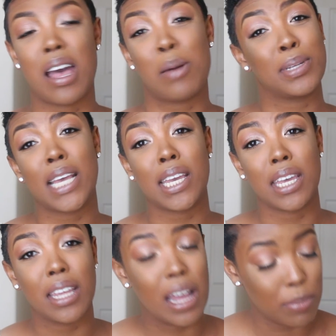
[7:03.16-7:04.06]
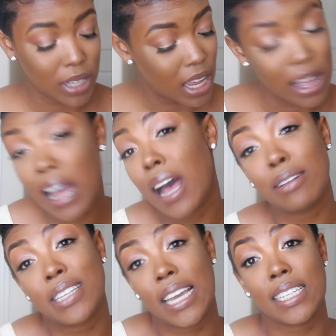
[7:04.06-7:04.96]
I'm gonna take it. I'm gonna,
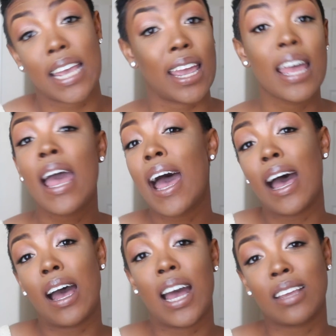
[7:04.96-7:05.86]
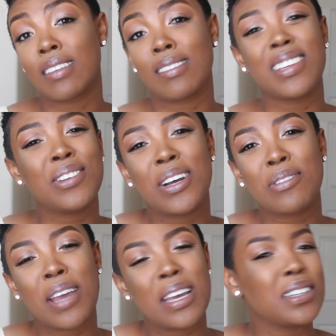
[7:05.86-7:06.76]
I'll take that. You
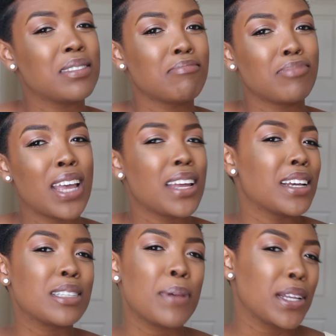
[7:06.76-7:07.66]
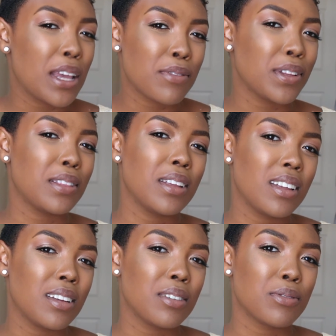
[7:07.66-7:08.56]
know, can't can't expect
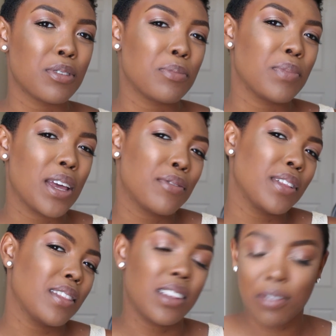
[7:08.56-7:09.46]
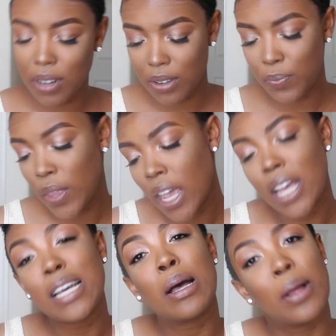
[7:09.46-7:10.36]
everything from every. You know,
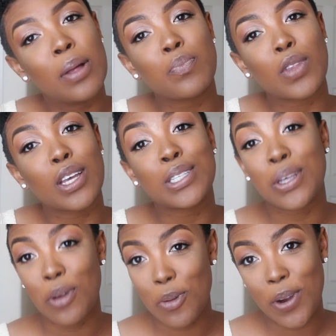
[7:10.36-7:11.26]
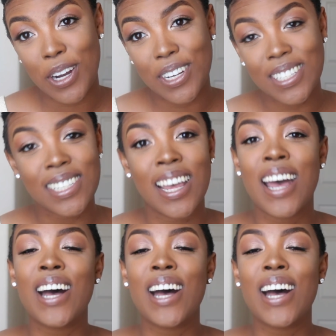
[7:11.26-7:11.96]
so it works.